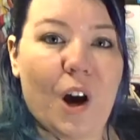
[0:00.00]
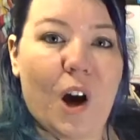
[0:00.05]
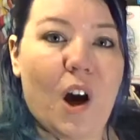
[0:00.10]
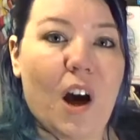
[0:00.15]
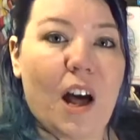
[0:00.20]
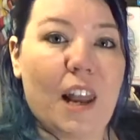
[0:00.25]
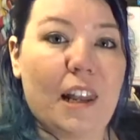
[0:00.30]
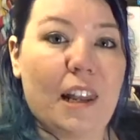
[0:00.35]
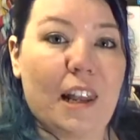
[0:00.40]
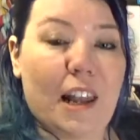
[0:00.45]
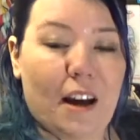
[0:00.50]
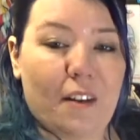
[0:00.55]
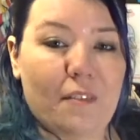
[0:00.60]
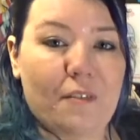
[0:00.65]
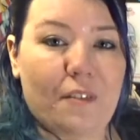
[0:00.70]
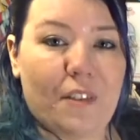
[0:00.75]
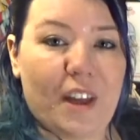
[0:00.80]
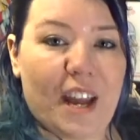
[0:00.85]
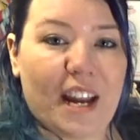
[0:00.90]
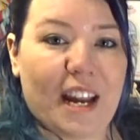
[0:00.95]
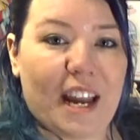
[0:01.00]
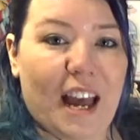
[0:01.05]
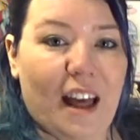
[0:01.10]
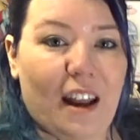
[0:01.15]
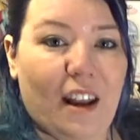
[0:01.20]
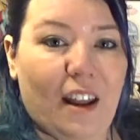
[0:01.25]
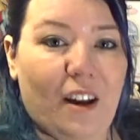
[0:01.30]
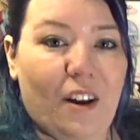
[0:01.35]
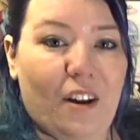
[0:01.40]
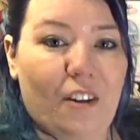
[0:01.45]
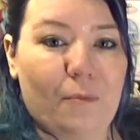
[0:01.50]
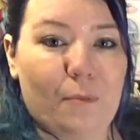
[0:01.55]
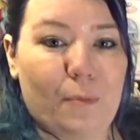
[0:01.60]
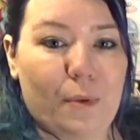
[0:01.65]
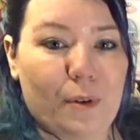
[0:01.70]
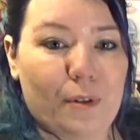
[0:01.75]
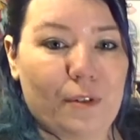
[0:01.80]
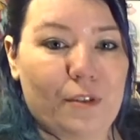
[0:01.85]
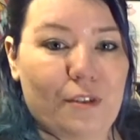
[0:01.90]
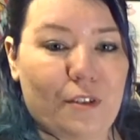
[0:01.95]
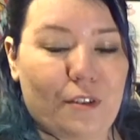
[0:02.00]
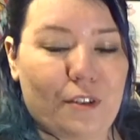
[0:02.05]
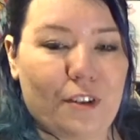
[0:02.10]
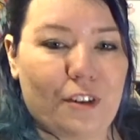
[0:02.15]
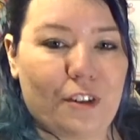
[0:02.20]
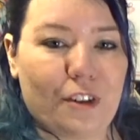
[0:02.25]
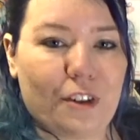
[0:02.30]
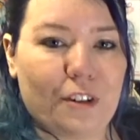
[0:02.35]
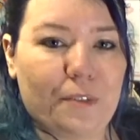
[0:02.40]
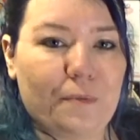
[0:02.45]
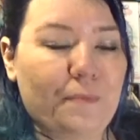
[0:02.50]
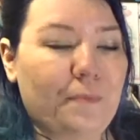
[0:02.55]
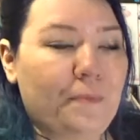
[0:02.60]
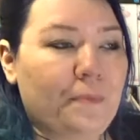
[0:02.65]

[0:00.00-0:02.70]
I love that colour of boots on her.